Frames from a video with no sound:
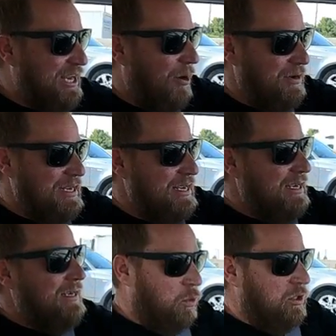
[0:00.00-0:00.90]
Tony
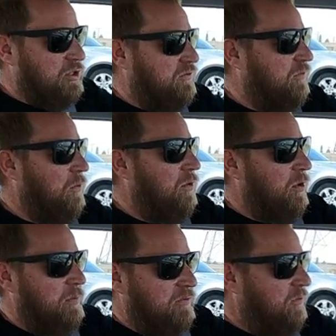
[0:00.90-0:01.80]
works
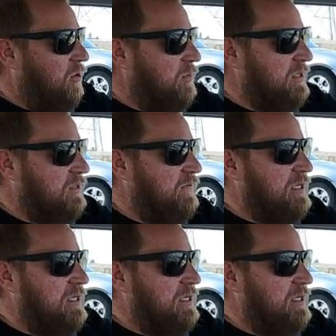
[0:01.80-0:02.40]
for Performance